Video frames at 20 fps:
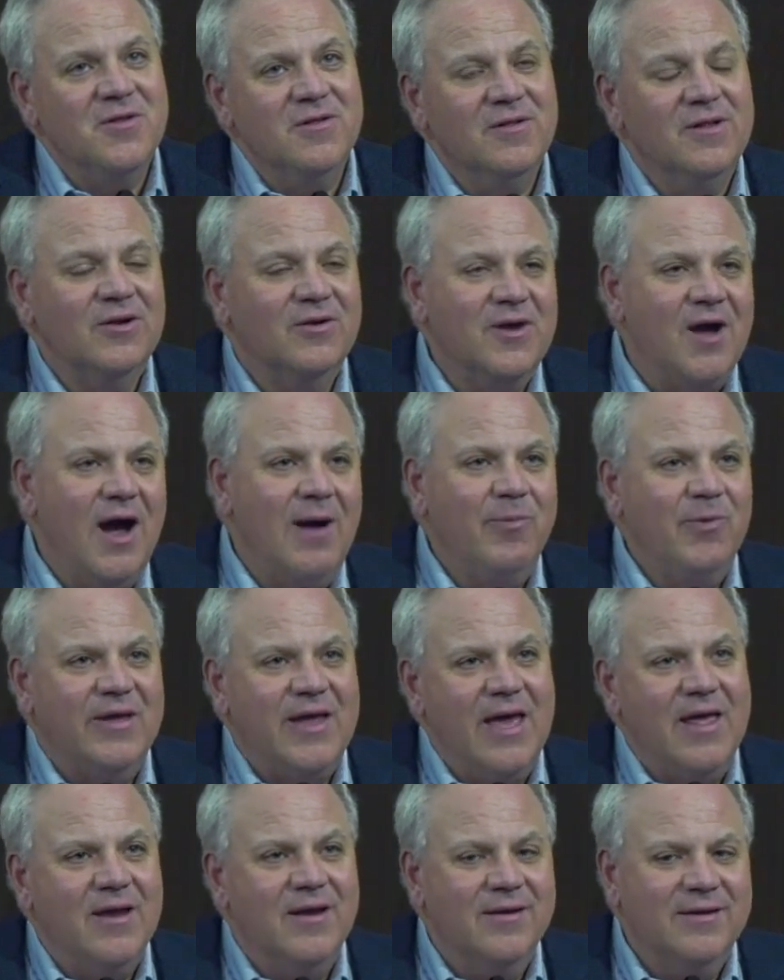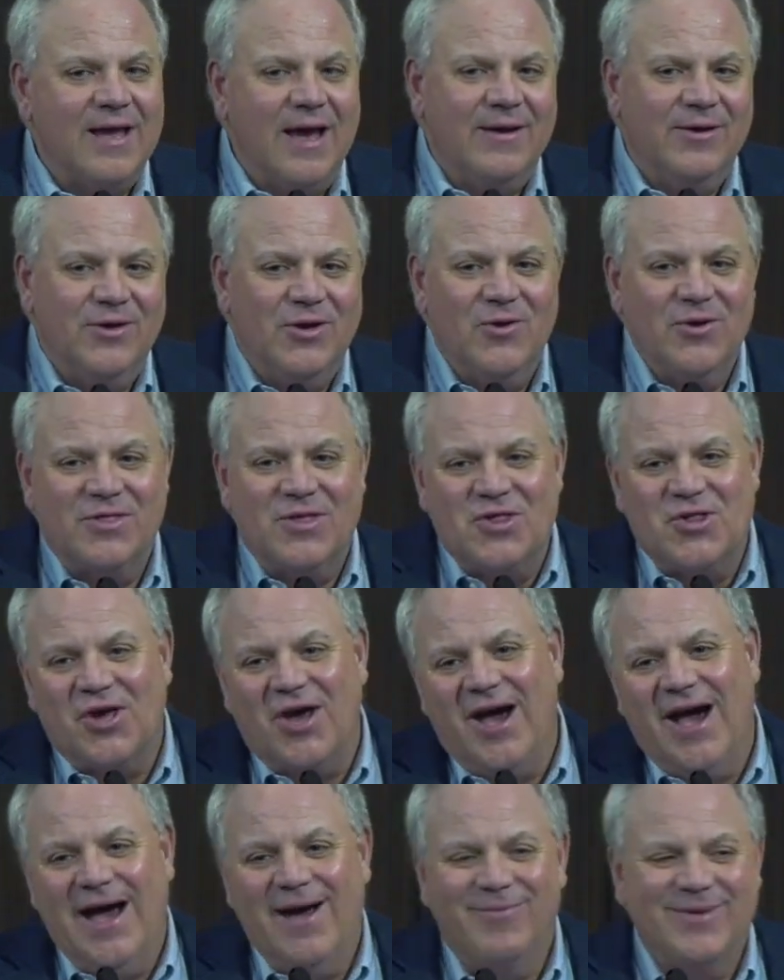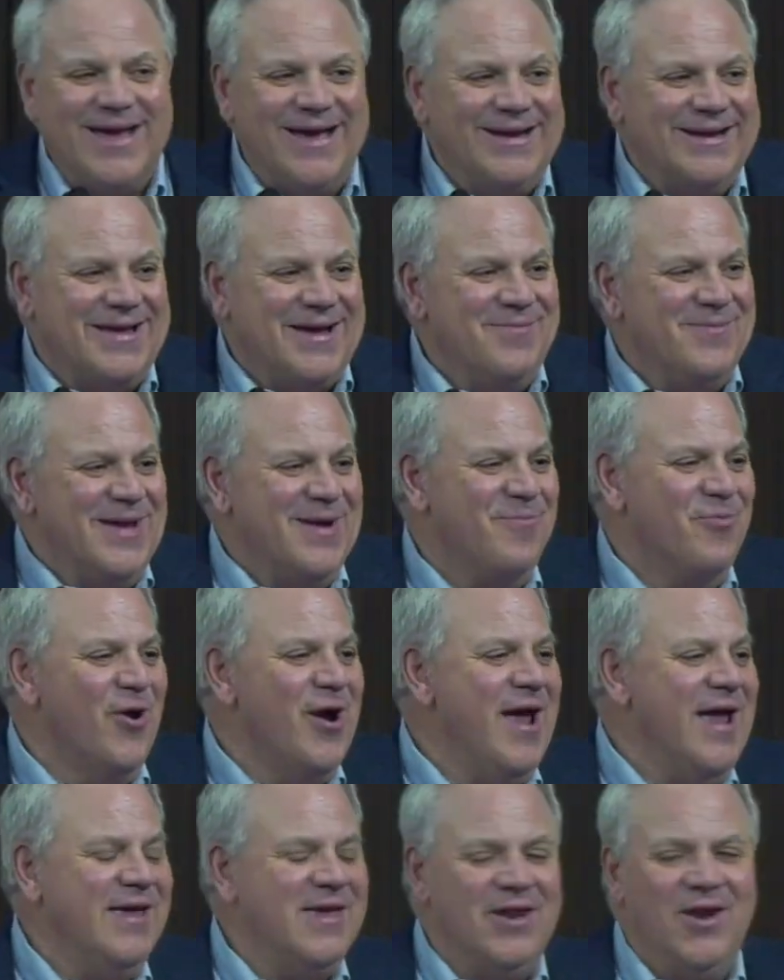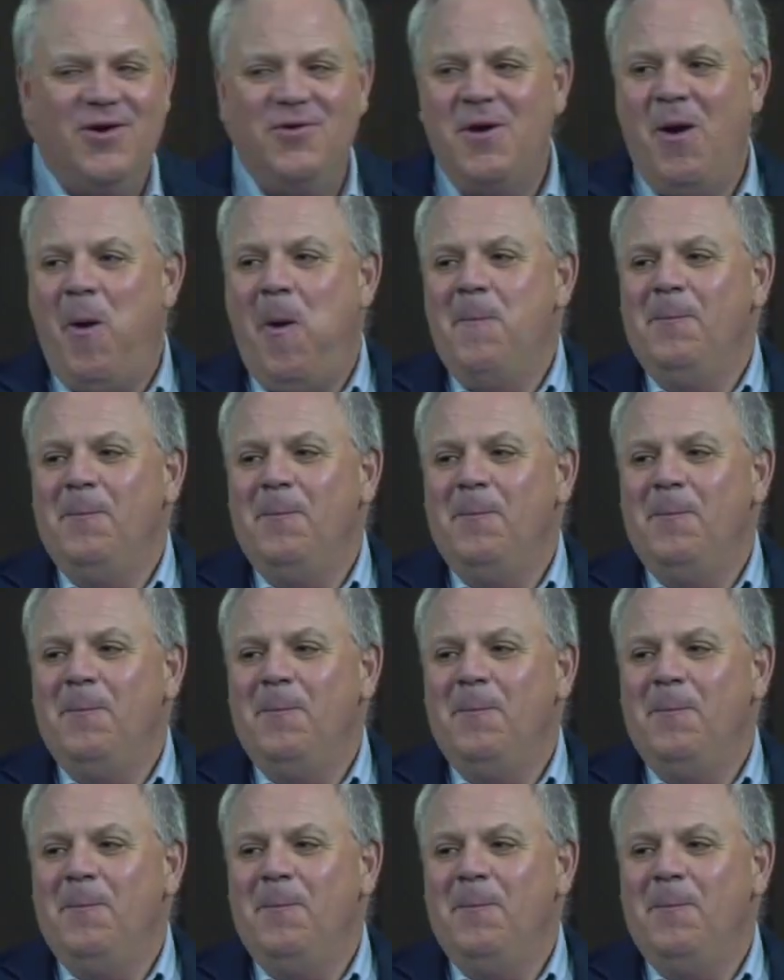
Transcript: a little complicated. I kind of knew at the job, kind of cut me a break, you know.